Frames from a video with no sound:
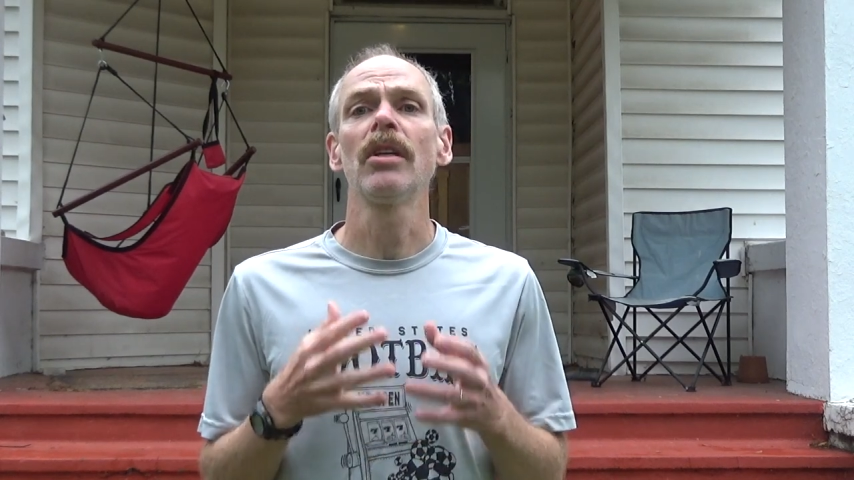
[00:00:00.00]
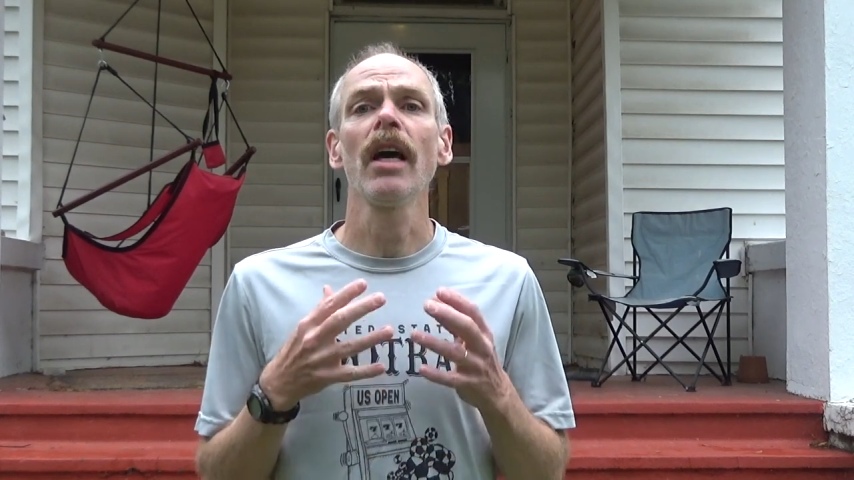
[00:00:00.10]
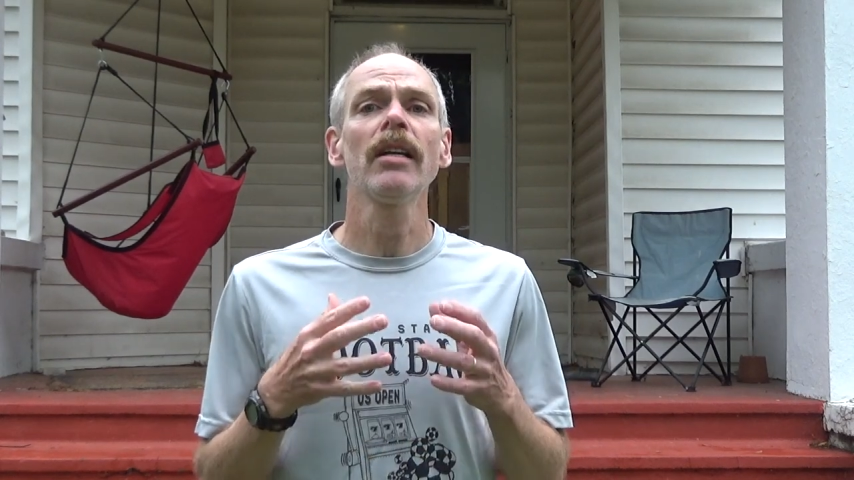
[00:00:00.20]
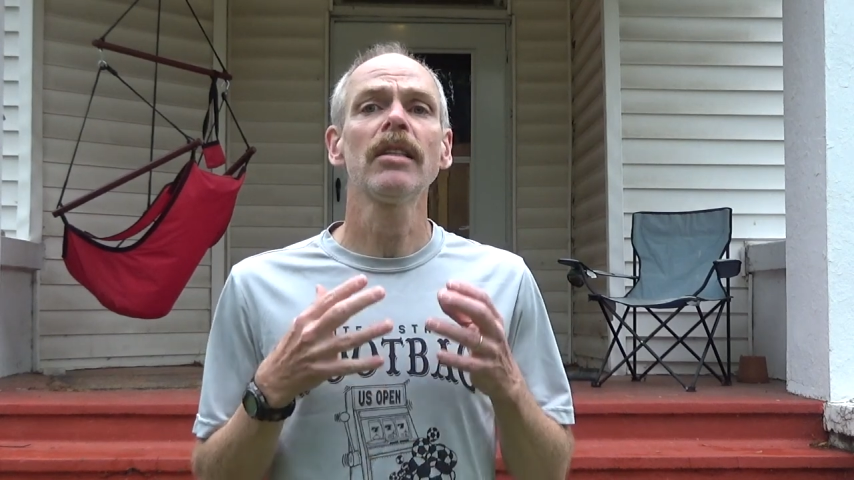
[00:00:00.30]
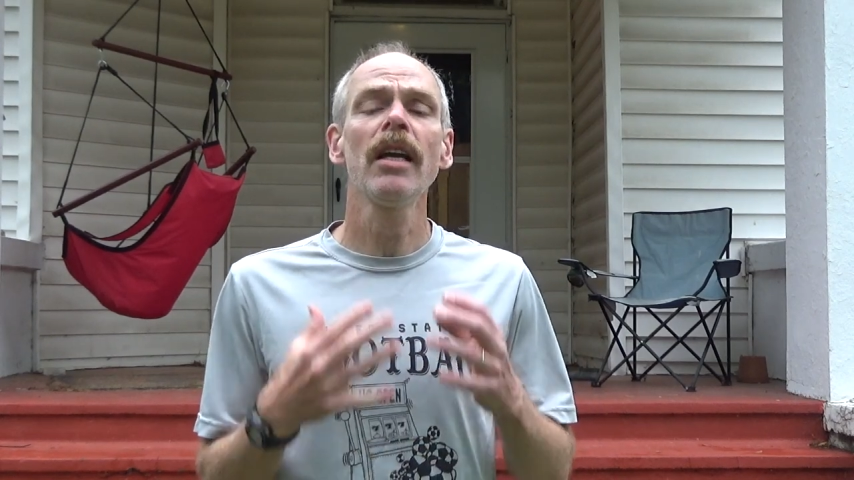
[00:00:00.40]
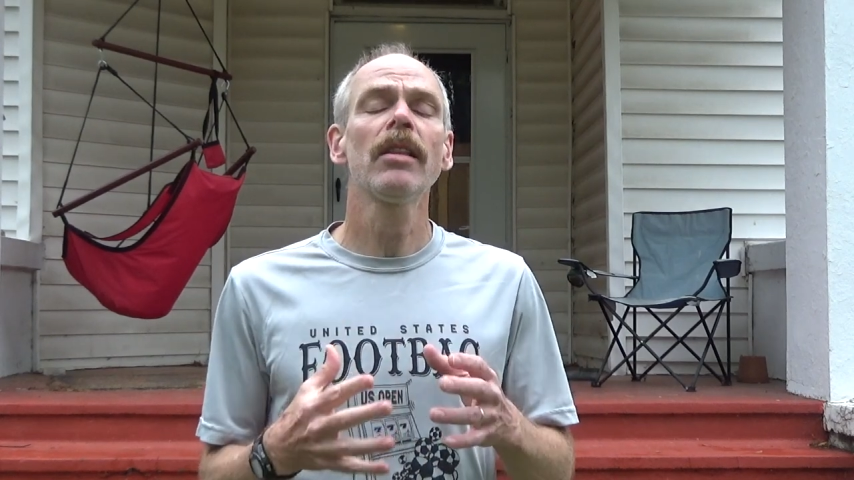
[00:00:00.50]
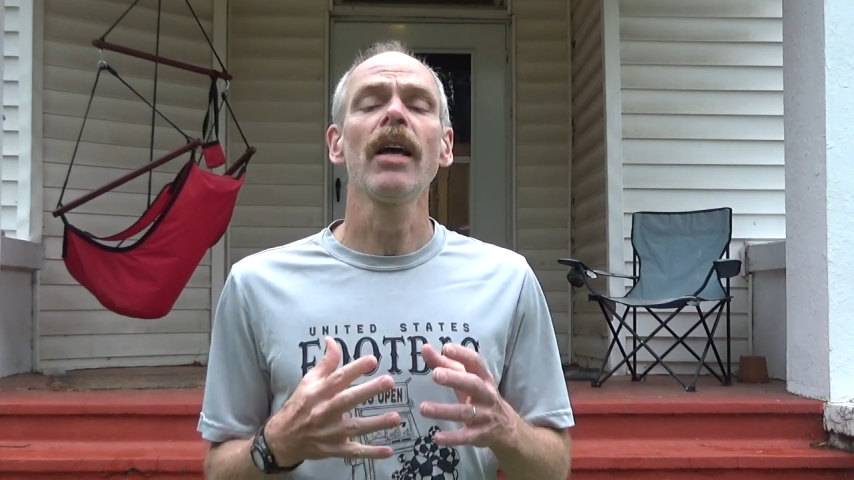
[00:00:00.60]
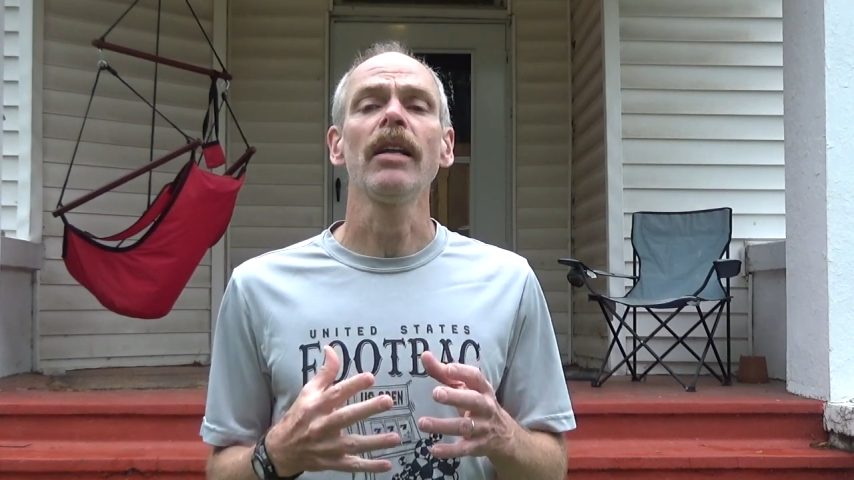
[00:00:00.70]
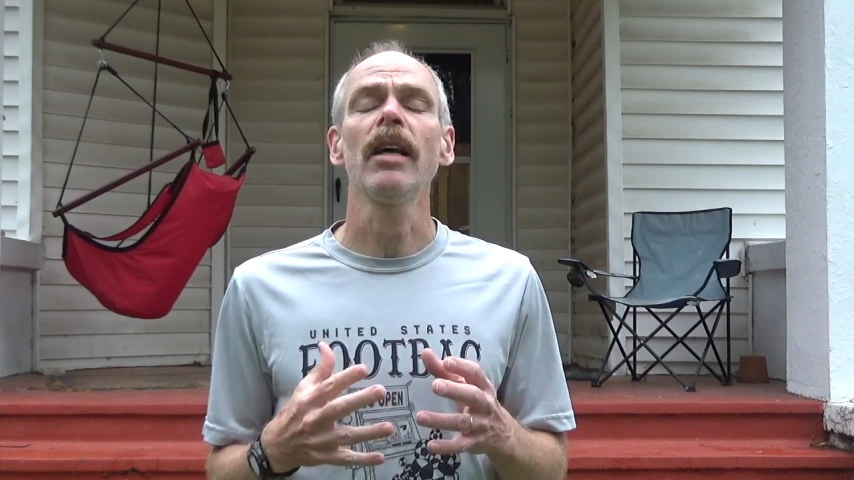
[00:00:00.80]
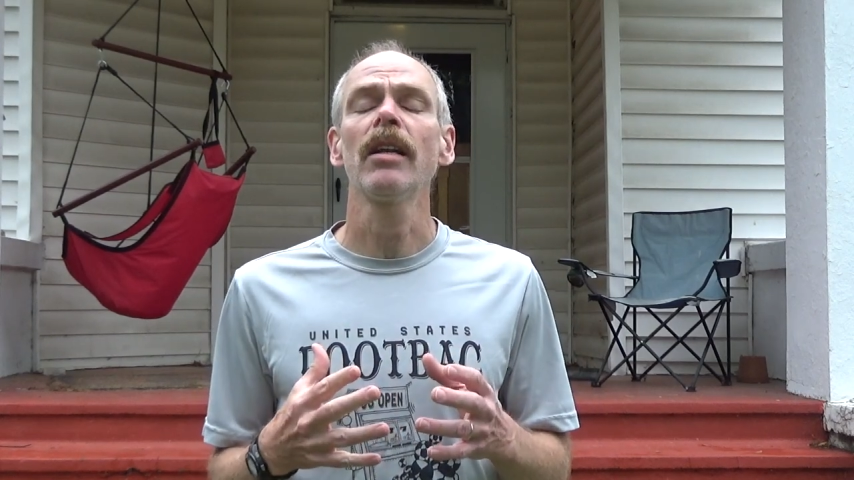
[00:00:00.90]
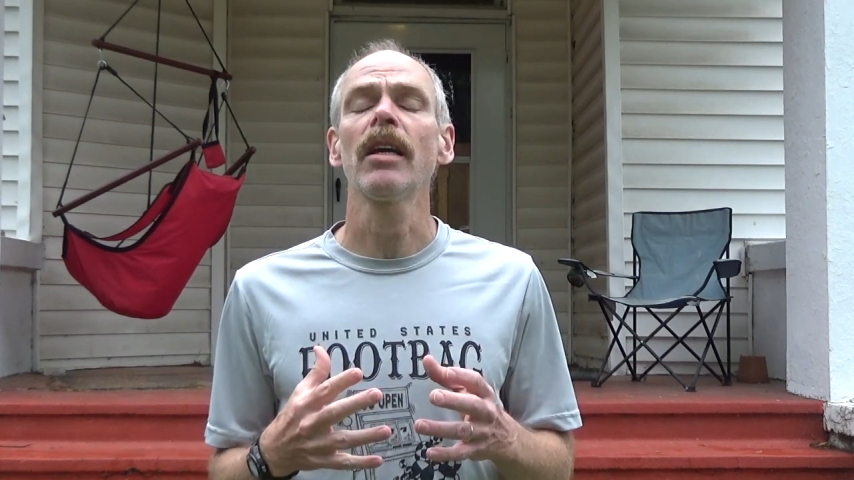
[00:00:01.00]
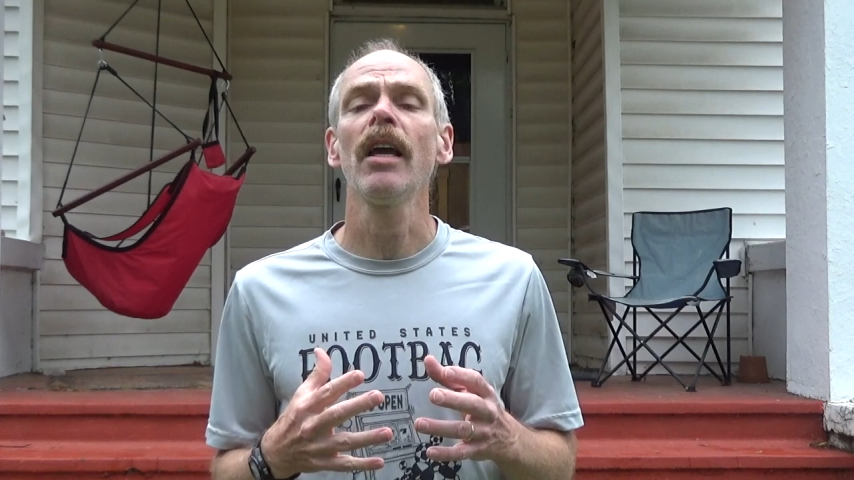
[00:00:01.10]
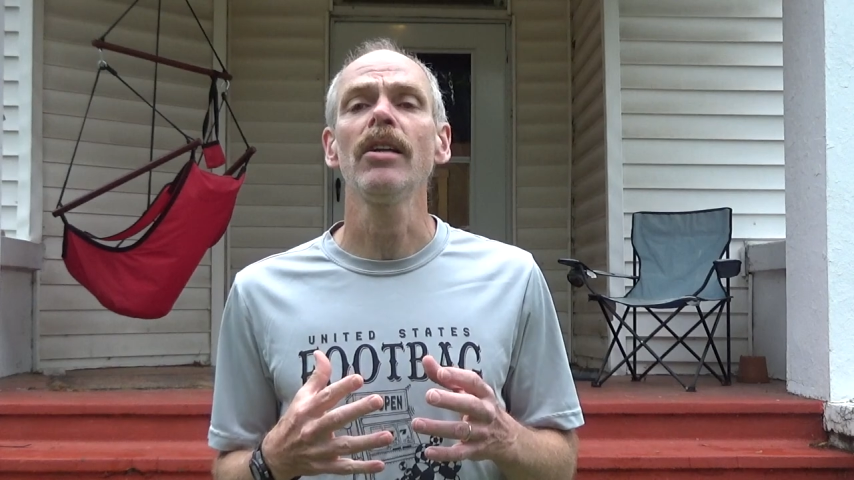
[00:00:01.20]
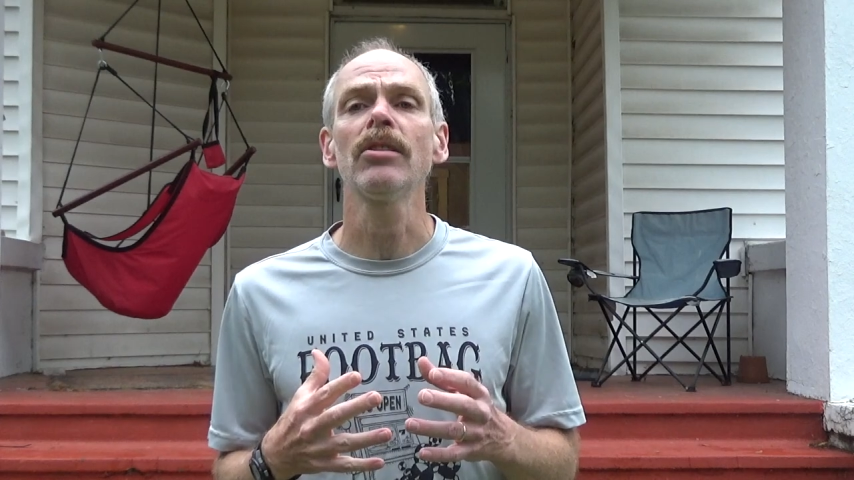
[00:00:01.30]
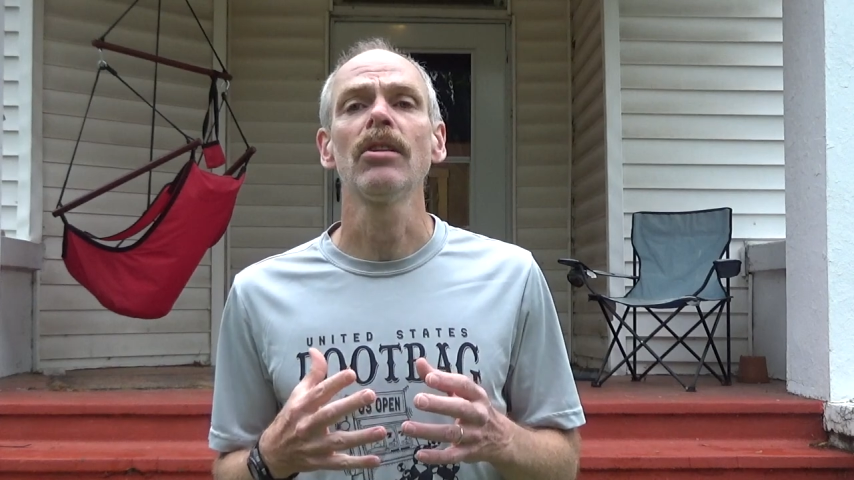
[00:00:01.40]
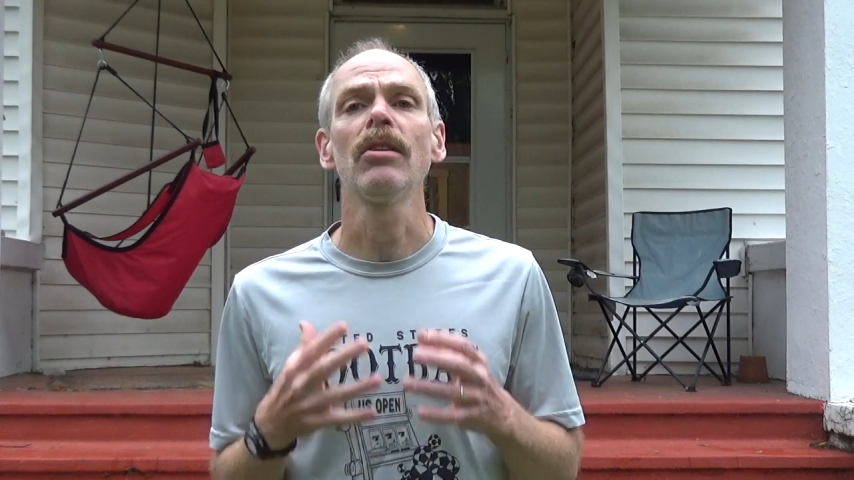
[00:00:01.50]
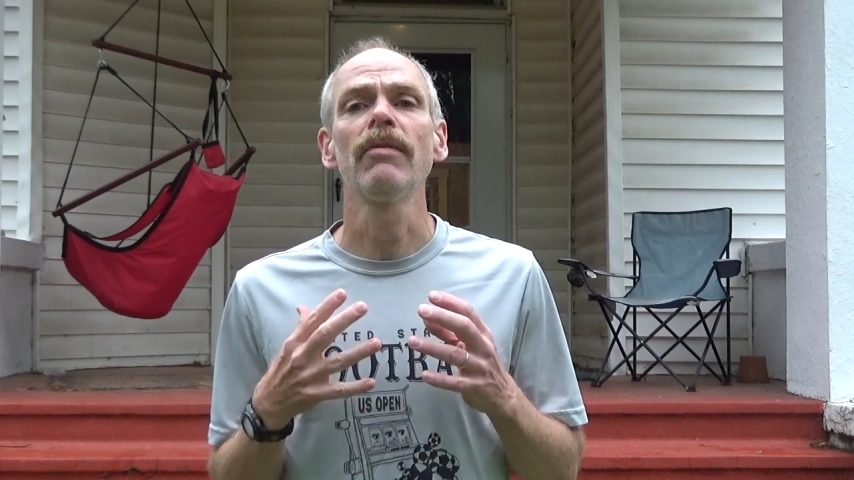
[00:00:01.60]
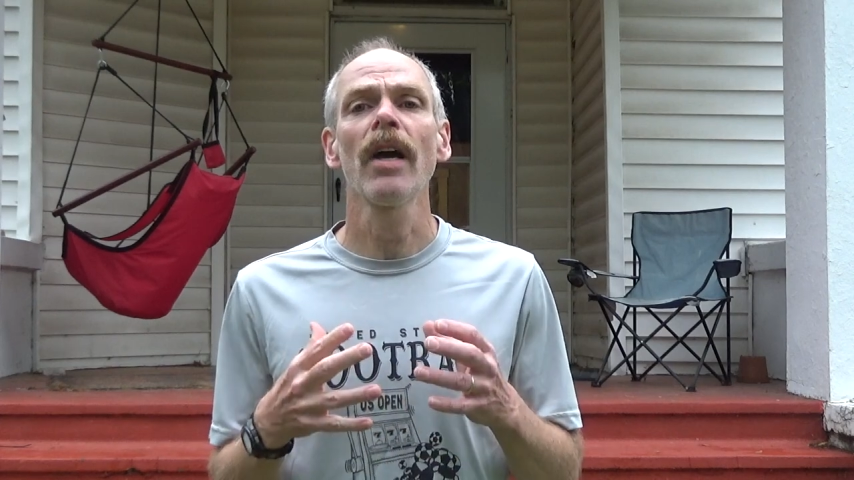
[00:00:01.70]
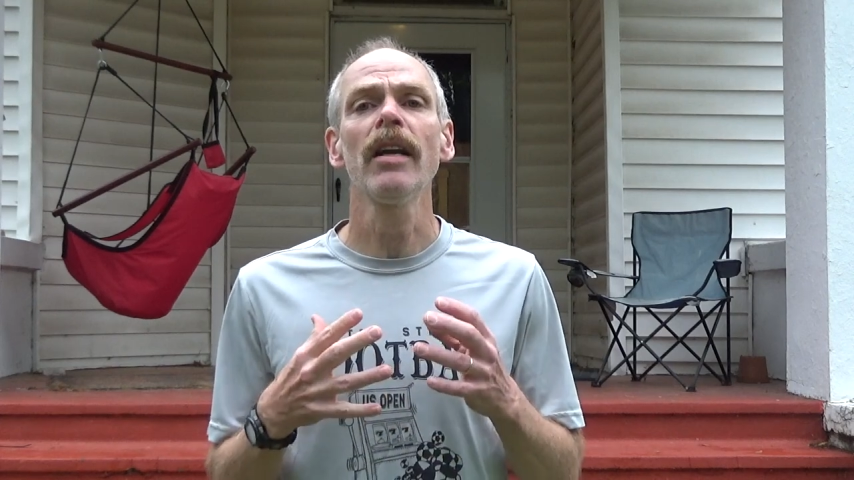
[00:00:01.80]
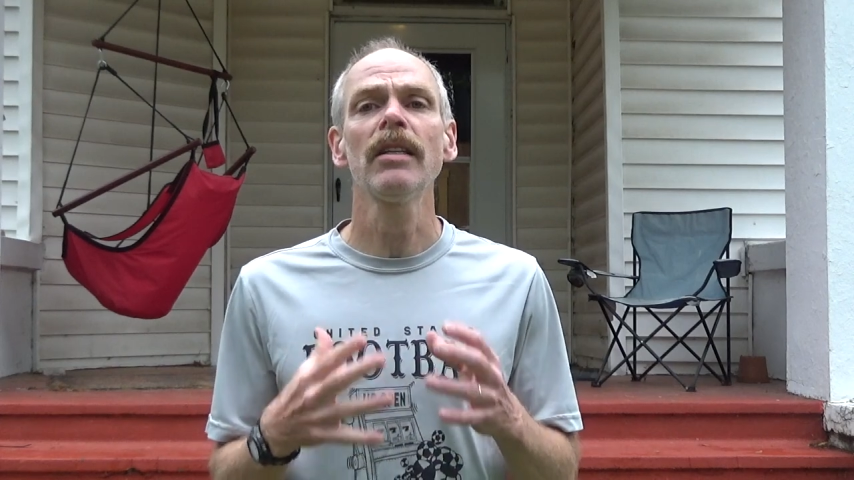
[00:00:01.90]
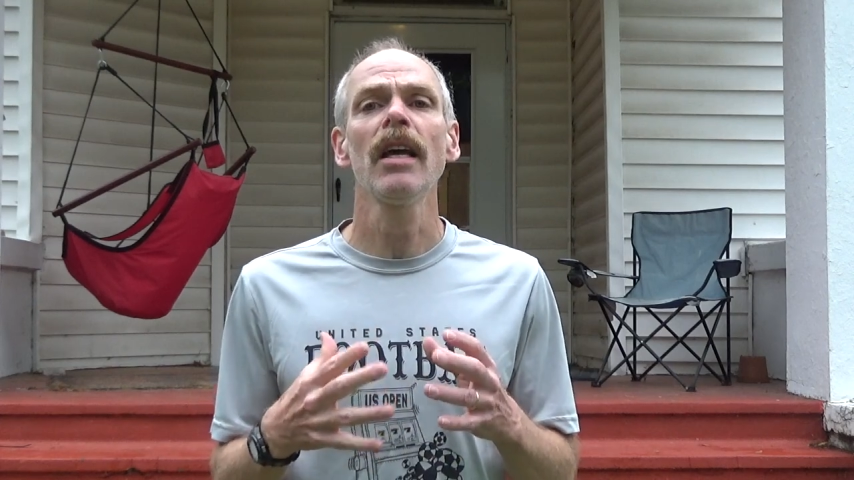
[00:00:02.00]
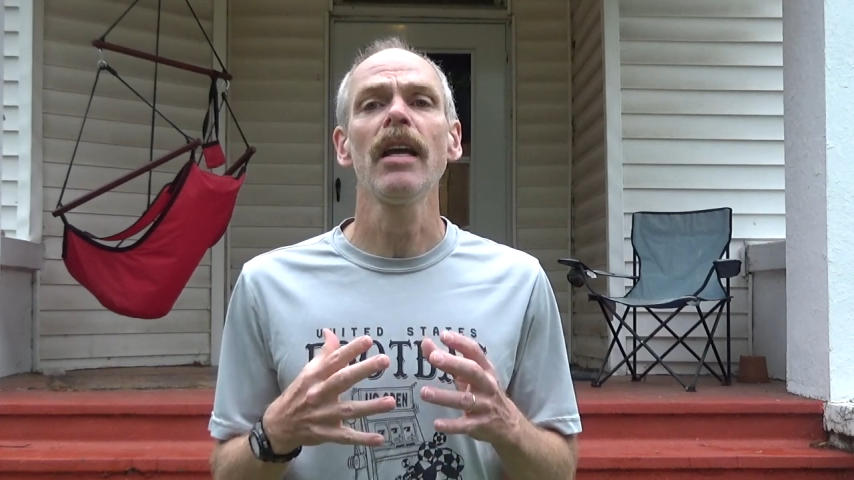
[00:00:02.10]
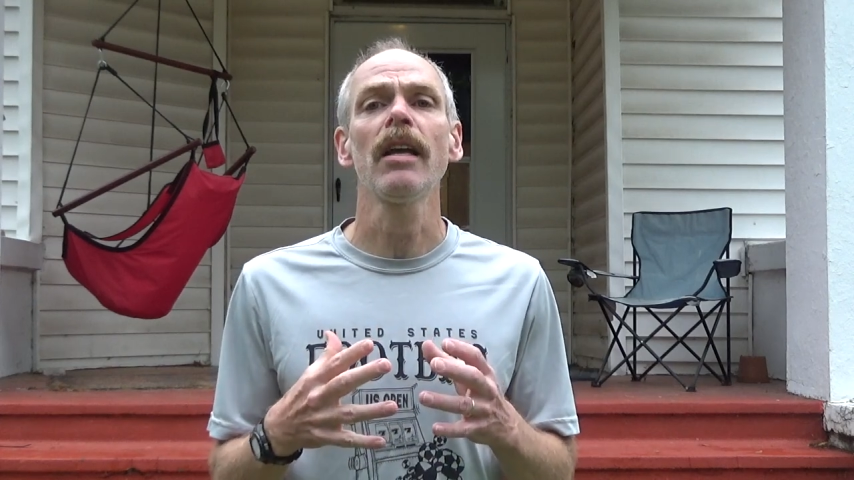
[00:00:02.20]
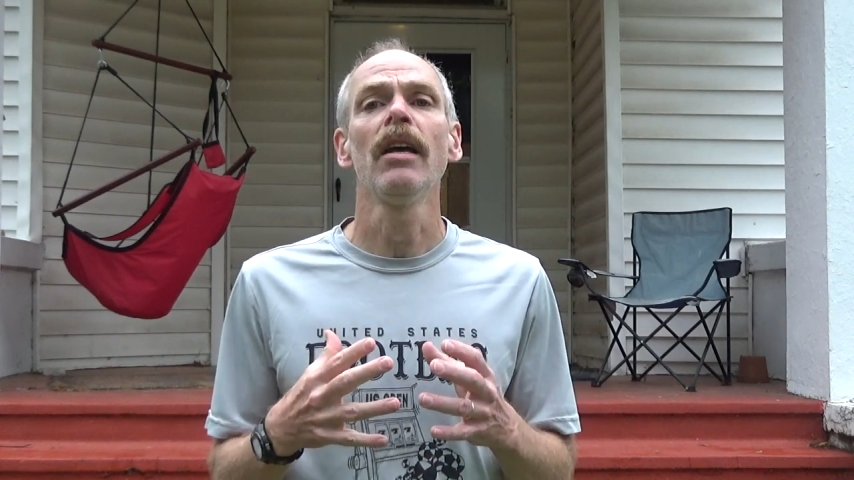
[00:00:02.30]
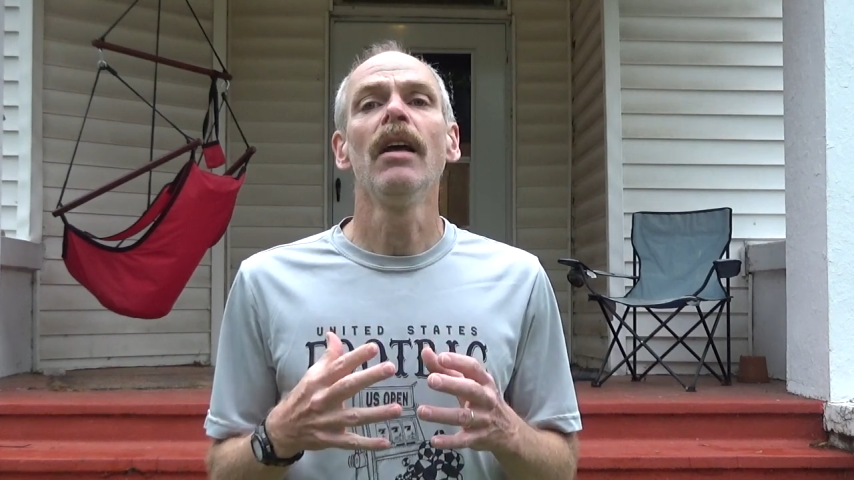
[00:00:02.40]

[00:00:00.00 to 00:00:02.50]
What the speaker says: you gotta take that dedication, you've gotta take